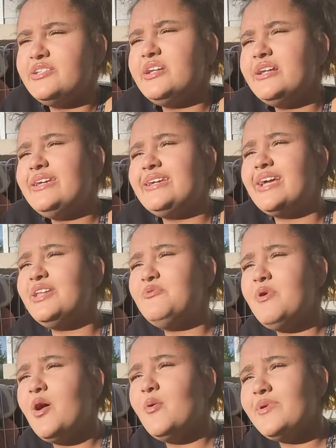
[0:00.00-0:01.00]
Genie, can
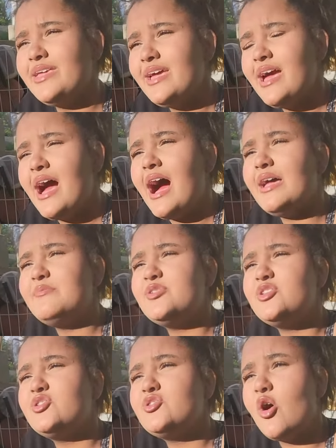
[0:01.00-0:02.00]
you help me?
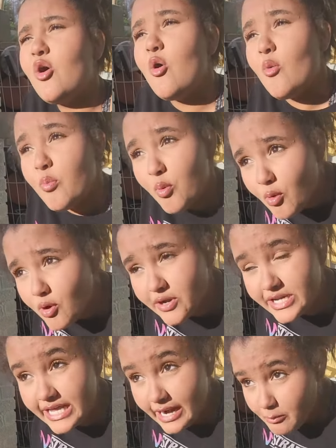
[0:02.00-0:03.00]
I'm so
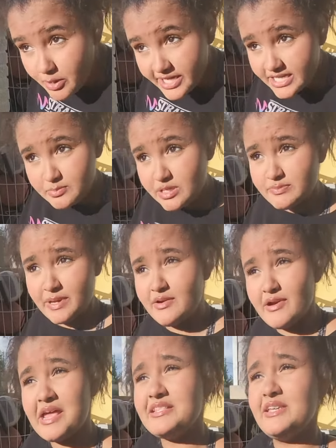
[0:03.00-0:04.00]
bored and I want to express
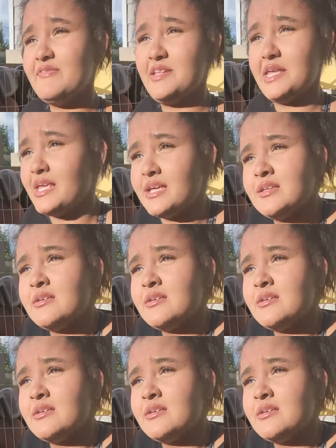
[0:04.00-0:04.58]
my creativity.